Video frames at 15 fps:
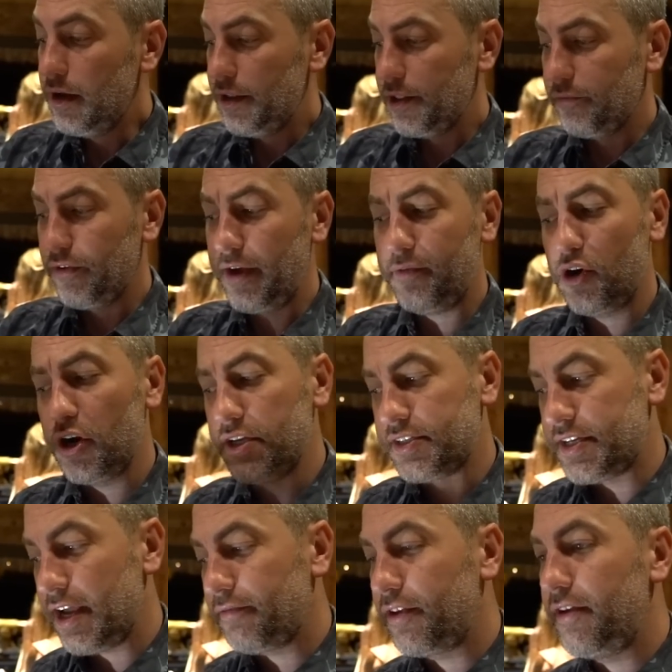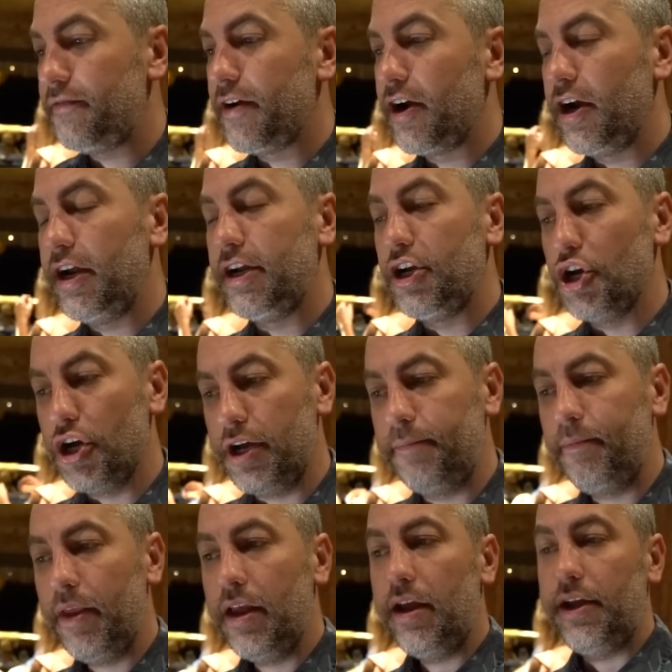The flavor is definitely very good.
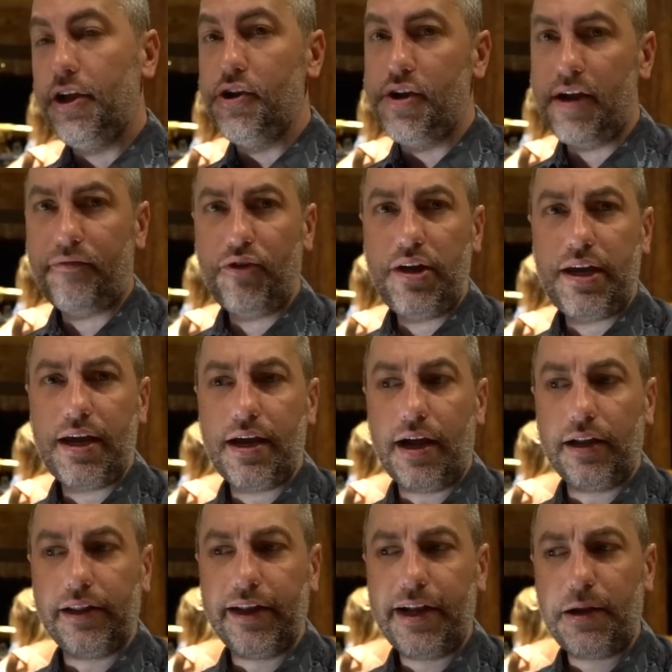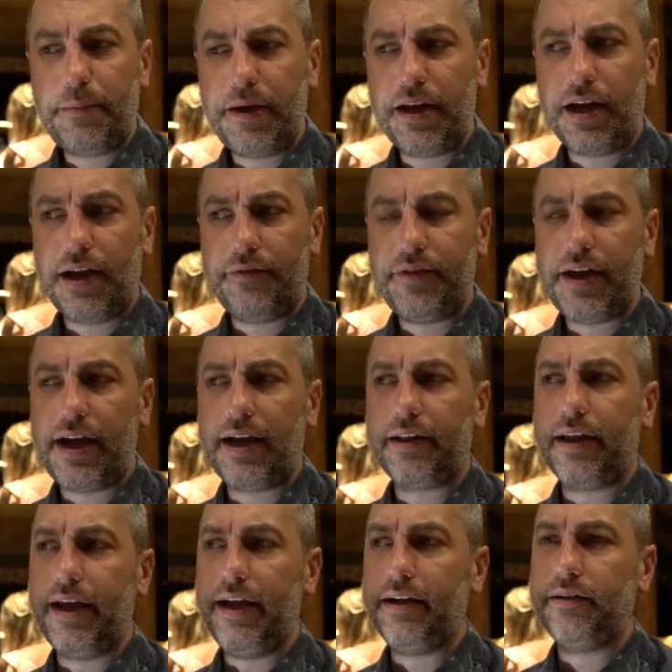You definitely get a little bit of that
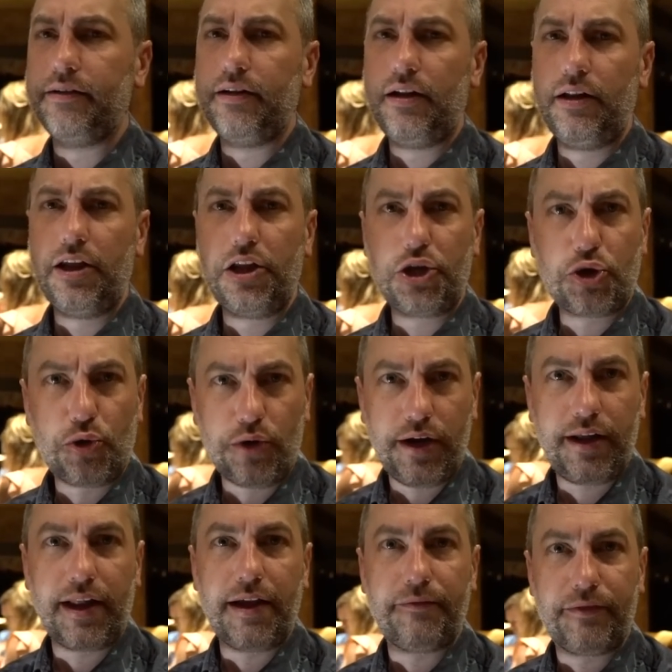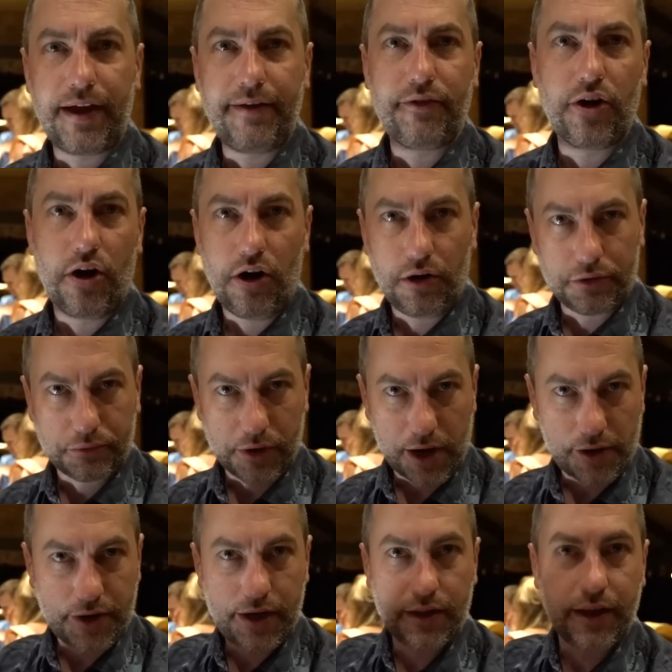like lilikoi like flavor all
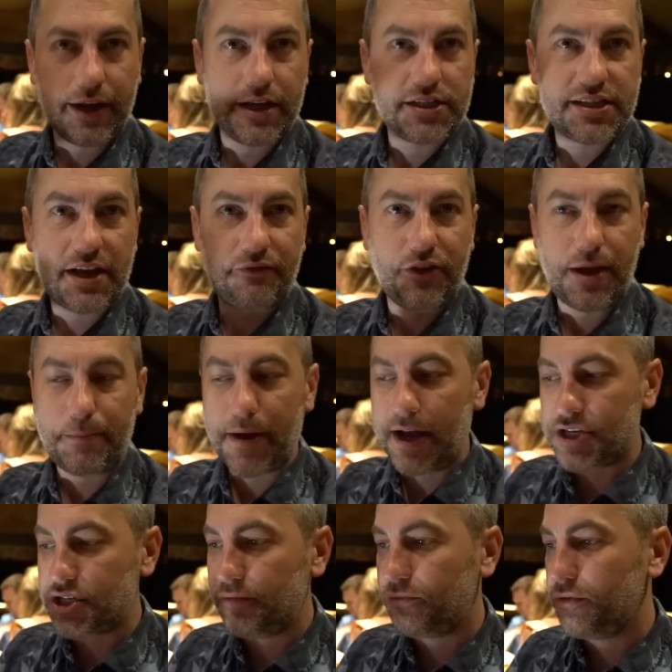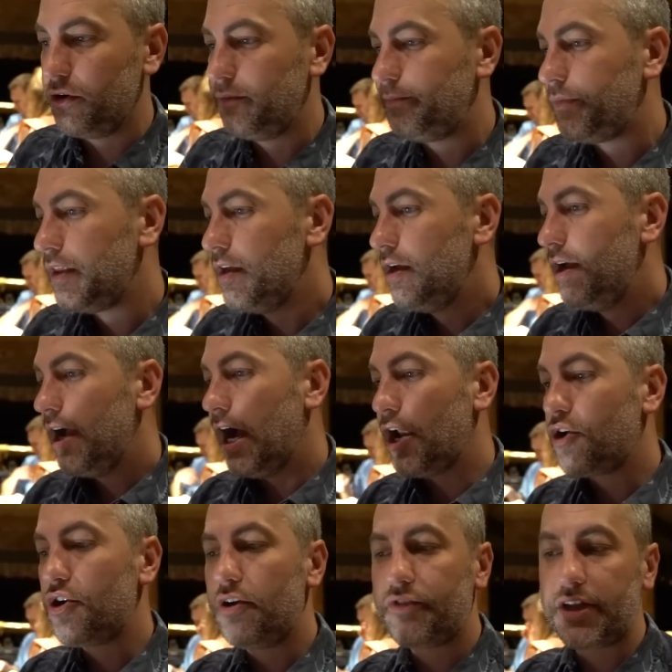throughout it. Like it's uh-huh. definitely passion fruit. I
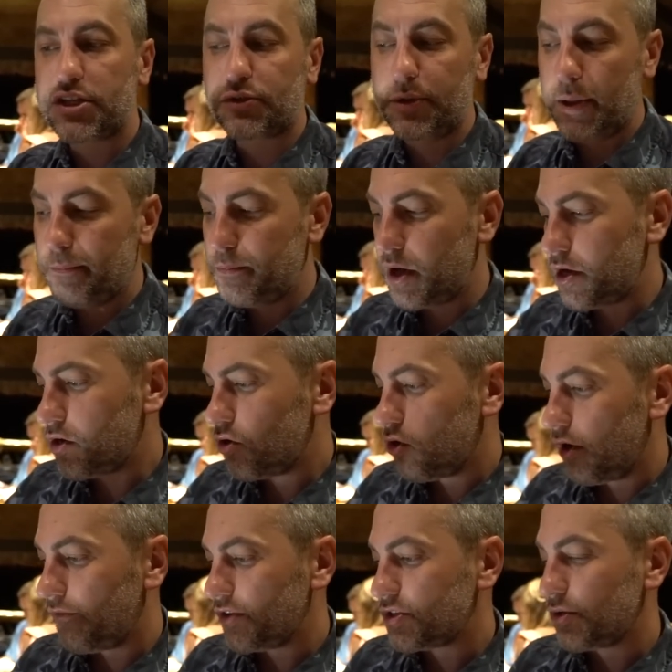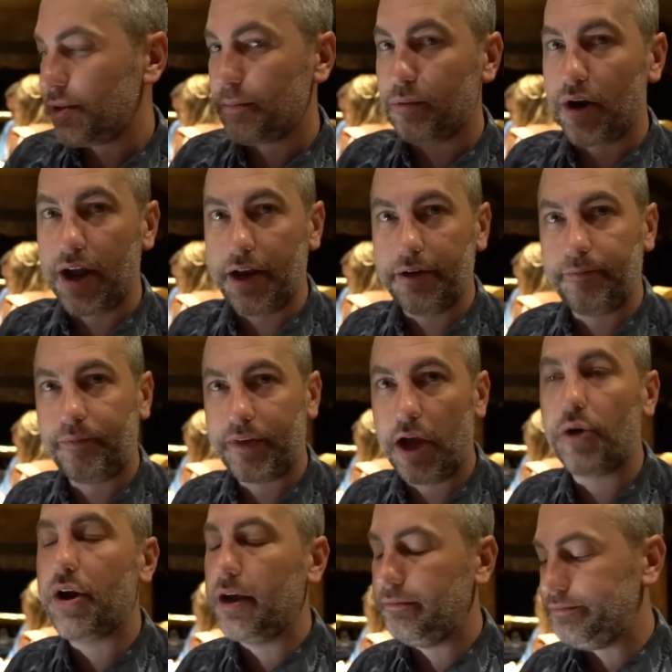don't know if that's from the butter or it's, it's from, from the, the butter.
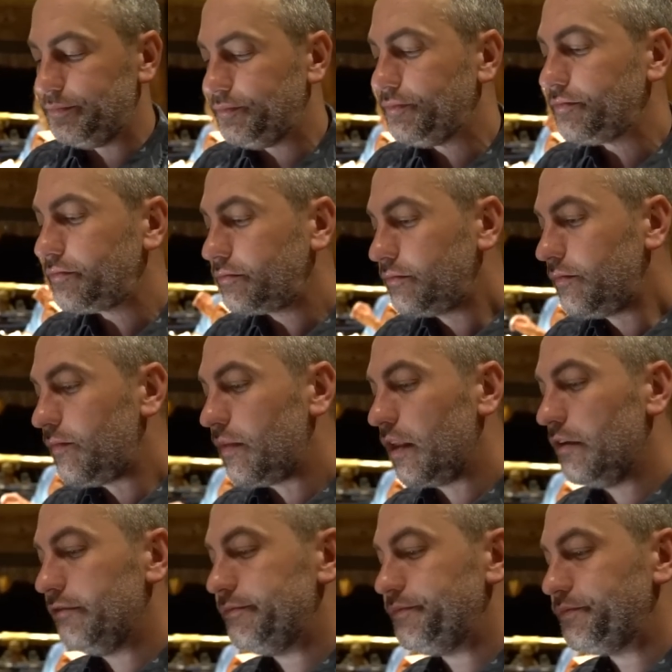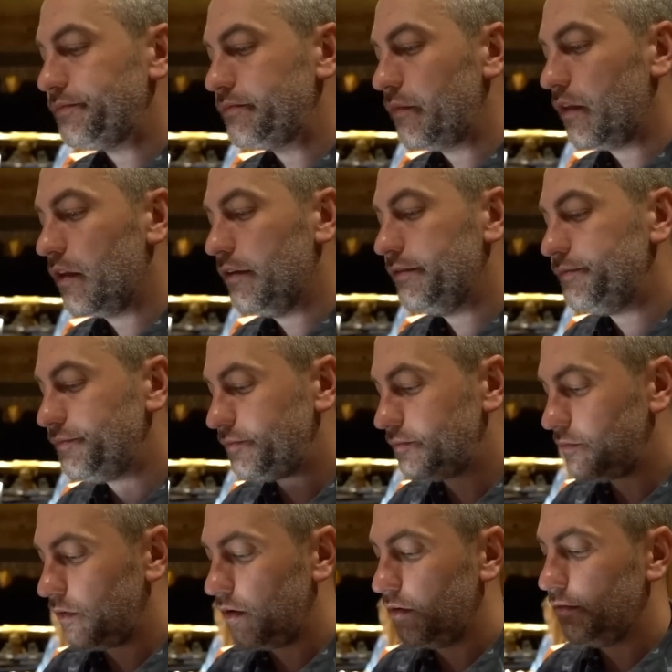Okay. Because I took a yeah. bite of the bread
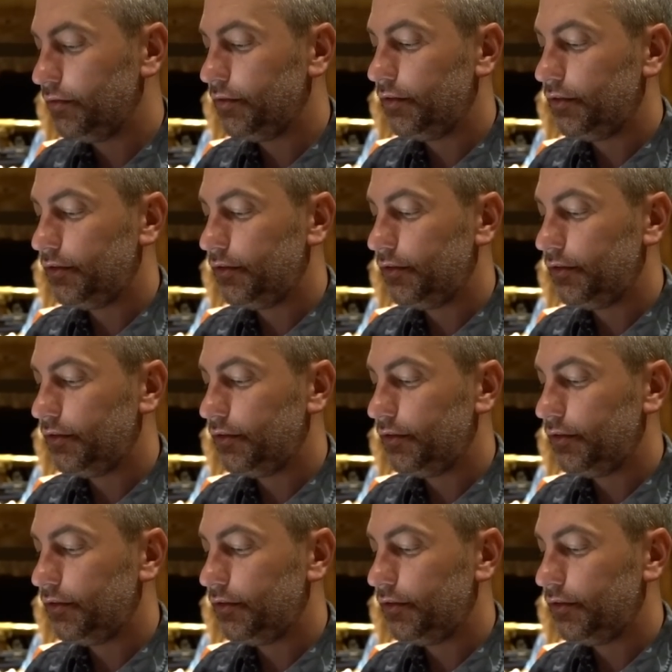by itself.